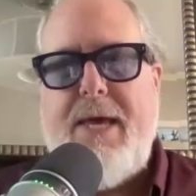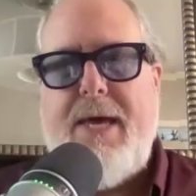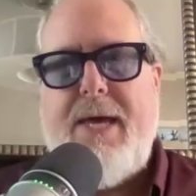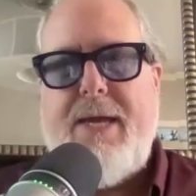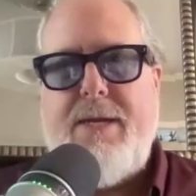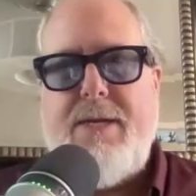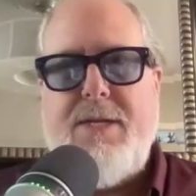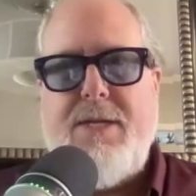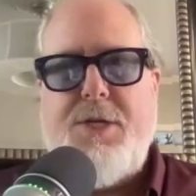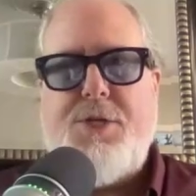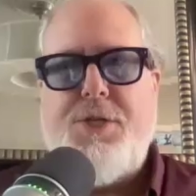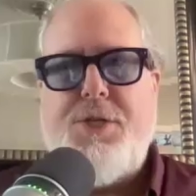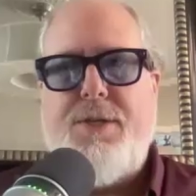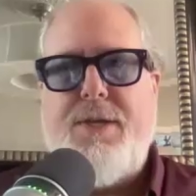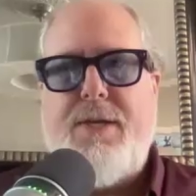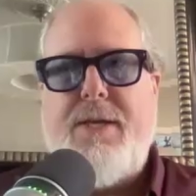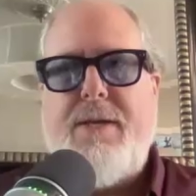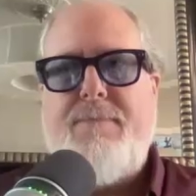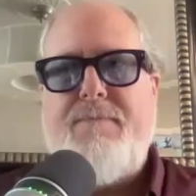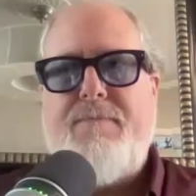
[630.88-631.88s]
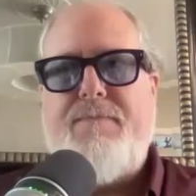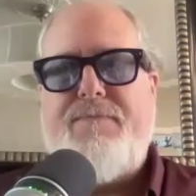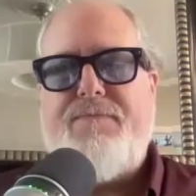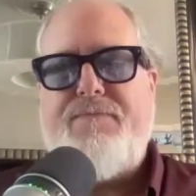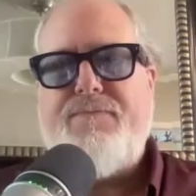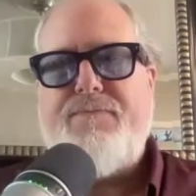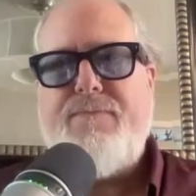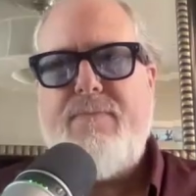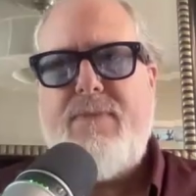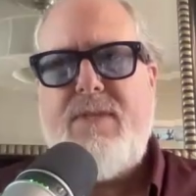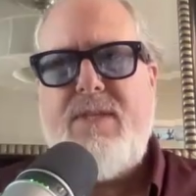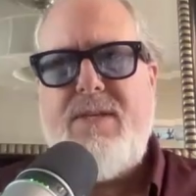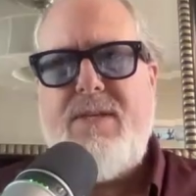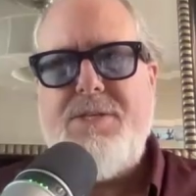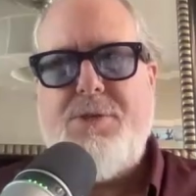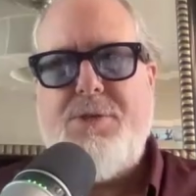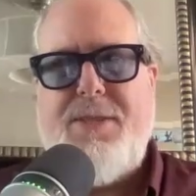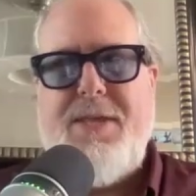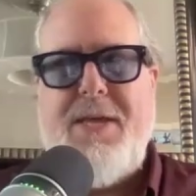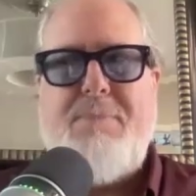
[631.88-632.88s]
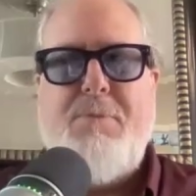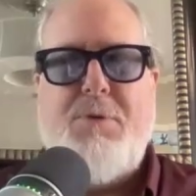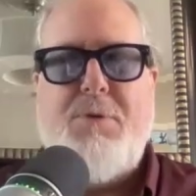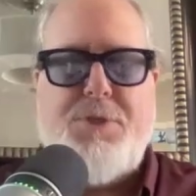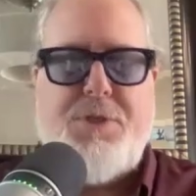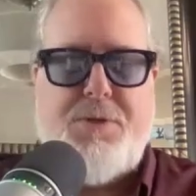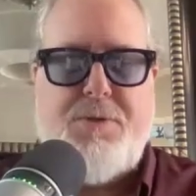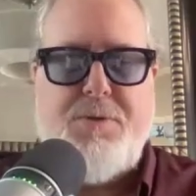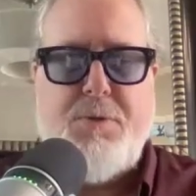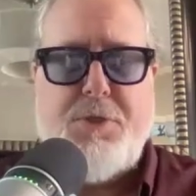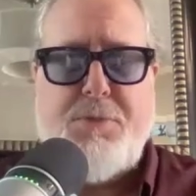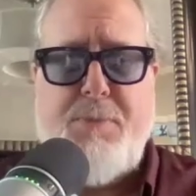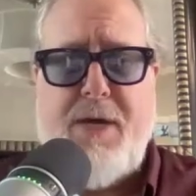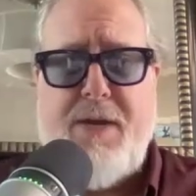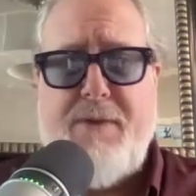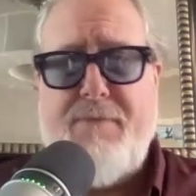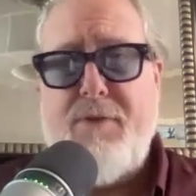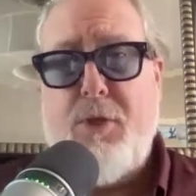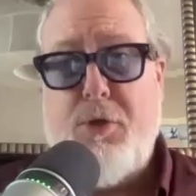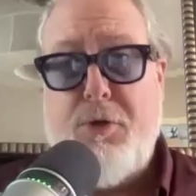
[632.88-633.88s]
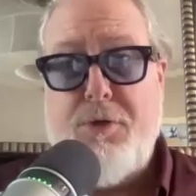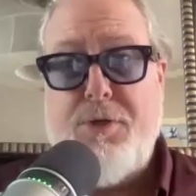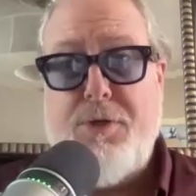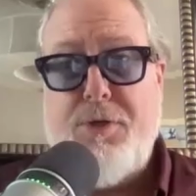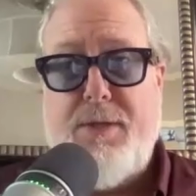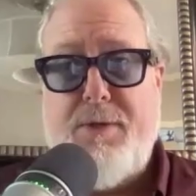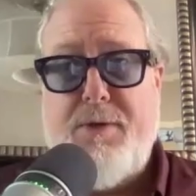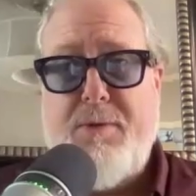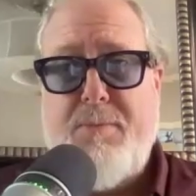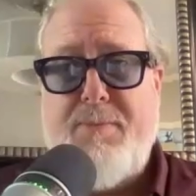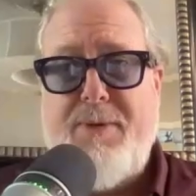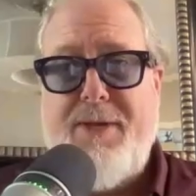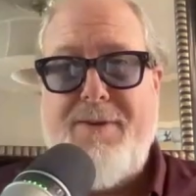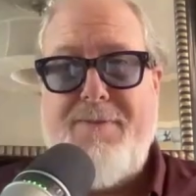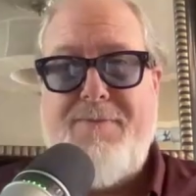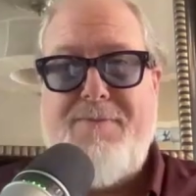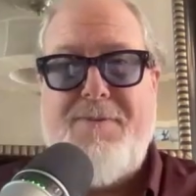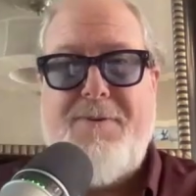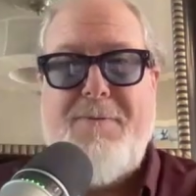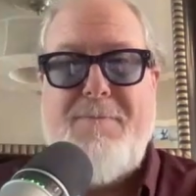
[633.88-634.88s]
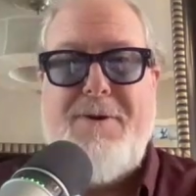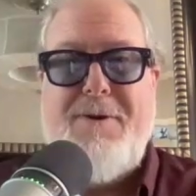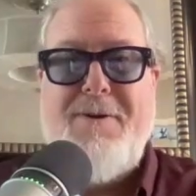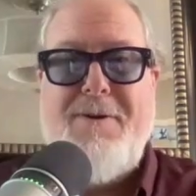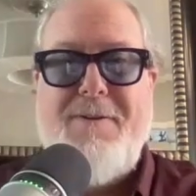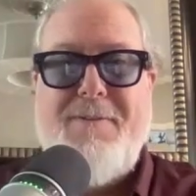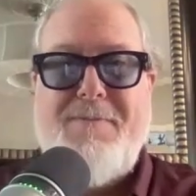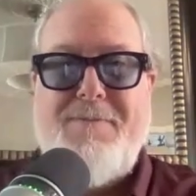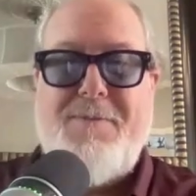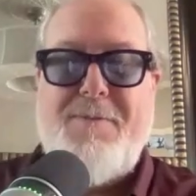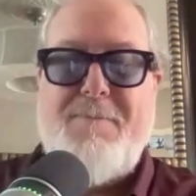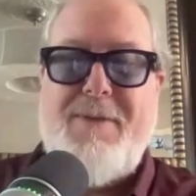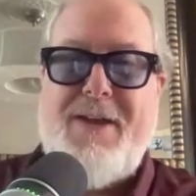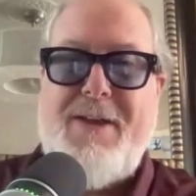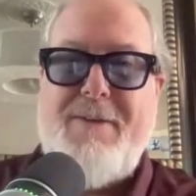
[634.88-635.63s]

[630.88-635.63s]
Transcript: had initially. So I think Molson Coors might've learned a little bit from